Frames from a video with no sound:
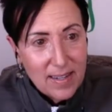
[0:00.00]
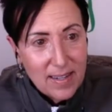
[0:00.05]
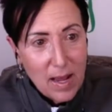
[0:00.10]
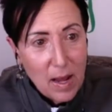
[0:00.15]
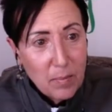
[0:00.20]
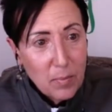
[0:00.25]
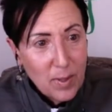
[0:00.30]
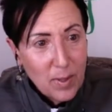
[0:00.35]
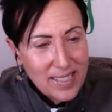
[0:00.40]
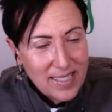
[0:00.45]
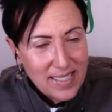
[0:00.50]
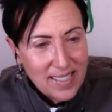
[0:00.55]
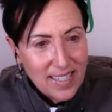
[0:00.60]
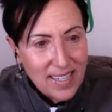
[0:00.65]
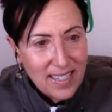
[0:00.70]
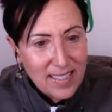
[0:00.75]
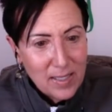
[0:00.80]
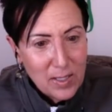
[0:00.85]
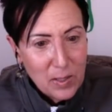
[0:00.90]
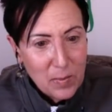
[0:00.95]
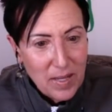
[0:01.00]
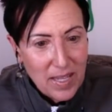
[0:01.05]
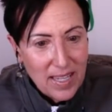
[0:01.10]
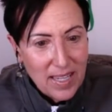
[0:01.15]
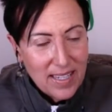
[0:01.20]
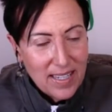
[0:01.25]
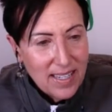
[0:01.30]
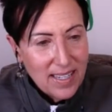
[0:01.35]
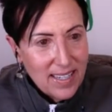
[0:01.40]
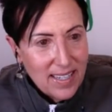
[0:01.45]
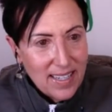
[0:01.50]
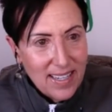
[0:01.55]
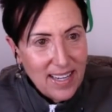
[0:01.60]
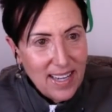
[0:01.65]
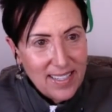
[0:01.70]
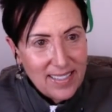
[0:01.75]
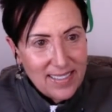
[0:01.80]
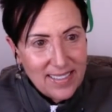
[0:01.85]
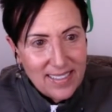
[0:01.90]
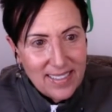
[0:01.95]
unprecedented speed.
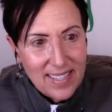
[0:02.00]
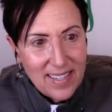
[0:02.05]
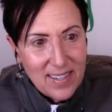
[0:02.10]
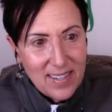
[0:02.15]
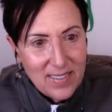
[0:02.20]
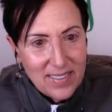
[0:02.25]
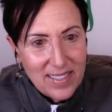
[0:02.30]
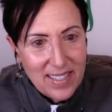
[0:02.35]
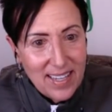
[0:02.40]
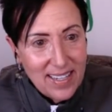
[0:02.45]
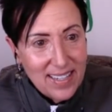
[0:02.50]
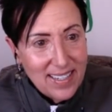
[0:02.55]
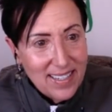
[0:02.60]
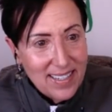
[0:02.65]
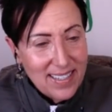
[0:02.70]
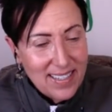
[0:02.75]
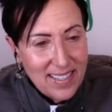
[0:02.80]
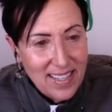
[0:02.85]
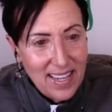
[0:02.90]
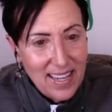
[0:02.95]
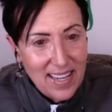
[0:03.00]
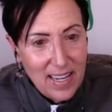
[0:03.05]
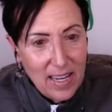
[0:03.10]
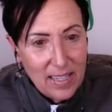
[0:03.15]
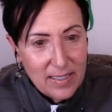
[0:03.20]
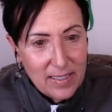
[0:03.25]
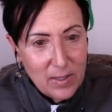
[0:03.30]
And, at the end of the day,